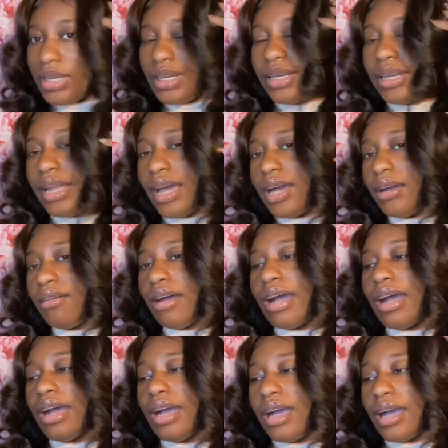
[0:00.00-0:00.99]
Now
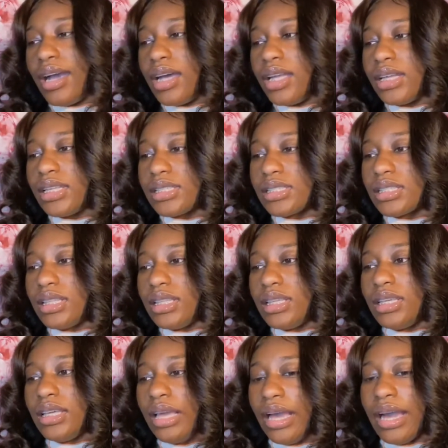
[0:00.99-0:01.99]

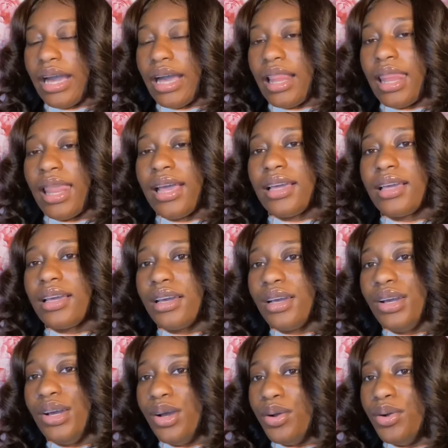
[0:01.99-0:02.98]
honestly, I like
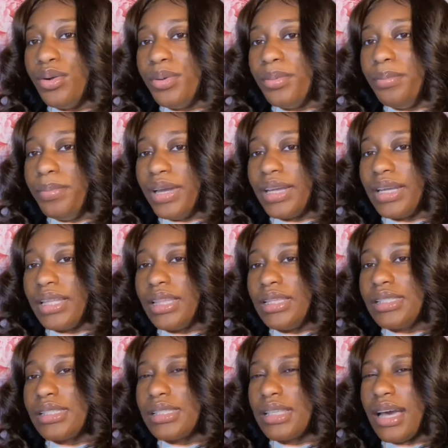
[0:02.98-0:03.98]
Goat better than
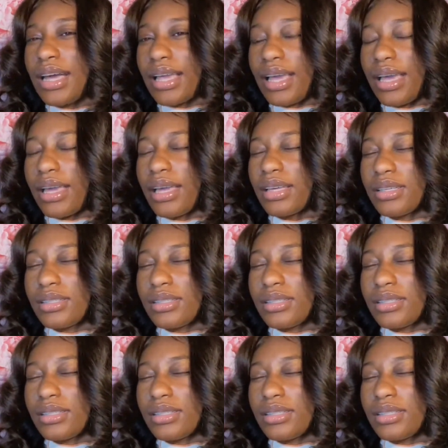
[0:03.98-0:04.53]
StockX.